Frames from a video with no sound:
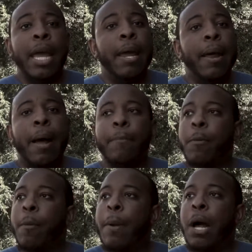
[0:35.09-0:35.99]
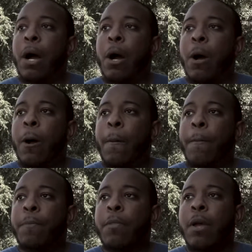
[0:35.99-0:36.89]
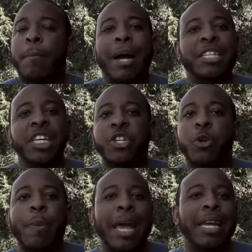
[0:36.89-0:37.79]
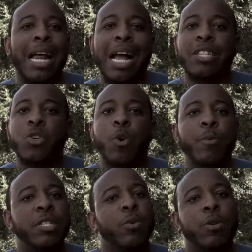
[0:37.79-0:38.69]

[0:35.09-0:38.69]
And I remember my uh, my teacher back in high school, Mr.